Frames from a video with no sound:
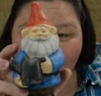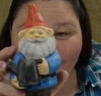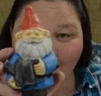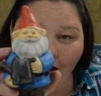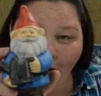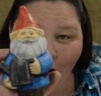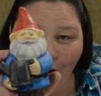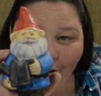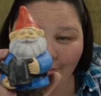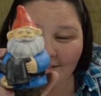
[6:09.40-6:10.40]

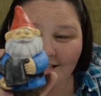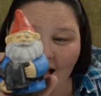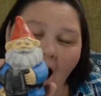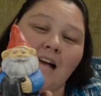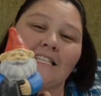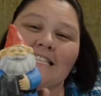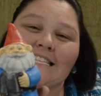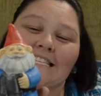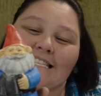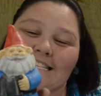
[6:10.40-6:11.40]
Gnomes!
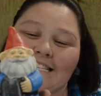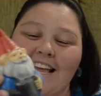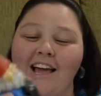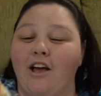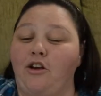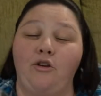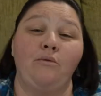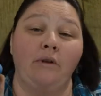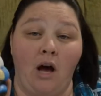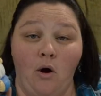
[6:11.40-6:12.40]

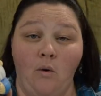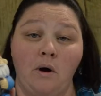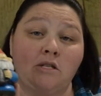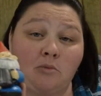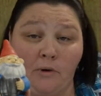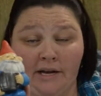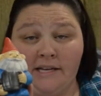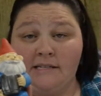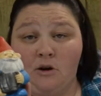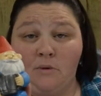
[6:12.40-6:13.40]
You know
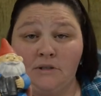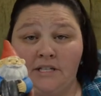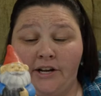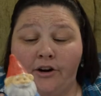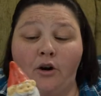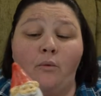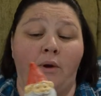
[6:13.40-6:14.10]
spring is almost here